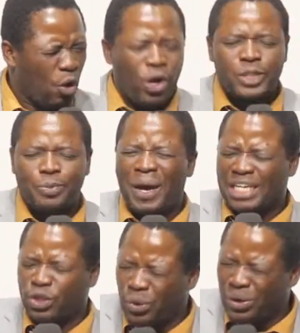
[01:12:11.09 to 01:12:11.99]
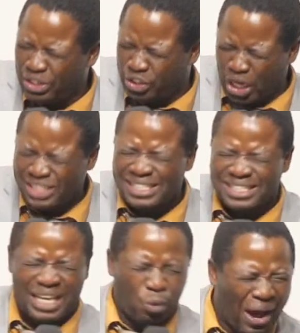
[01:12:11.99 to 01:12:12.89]
who is passing through
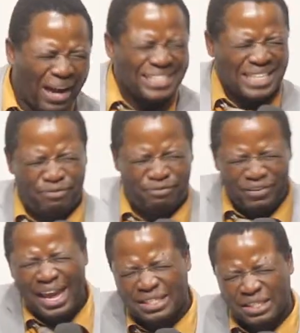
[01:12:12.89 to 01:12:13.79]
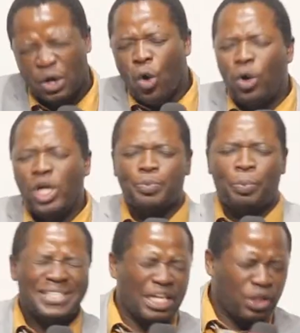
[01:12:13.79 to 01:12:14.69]
rejections and worries and fears, who is
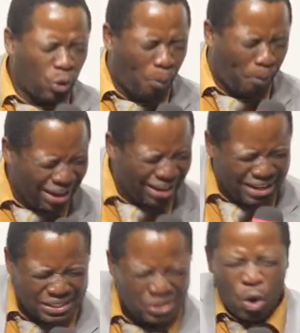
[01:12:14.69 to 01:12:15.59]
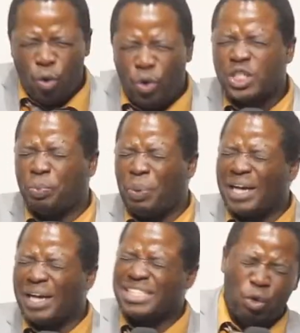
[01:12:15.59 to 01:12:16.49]
passing through barrenness, who is
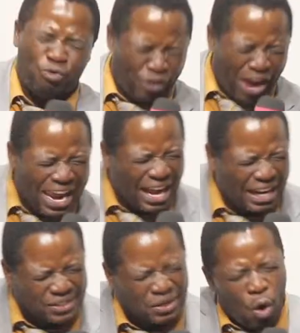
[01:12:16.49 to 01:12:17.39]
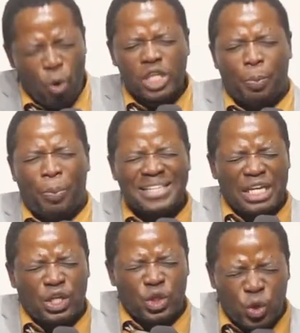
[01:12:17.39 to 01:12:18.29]
passing through failures, who is
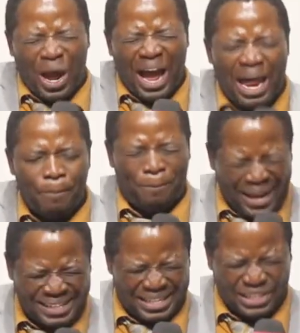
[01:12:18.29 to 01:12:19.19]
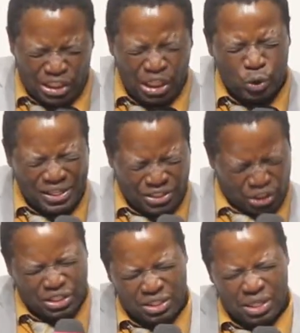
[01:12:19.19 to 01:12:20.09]
passing through unpleasant
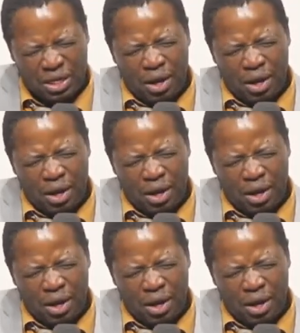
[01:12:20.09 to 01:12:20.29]
situations.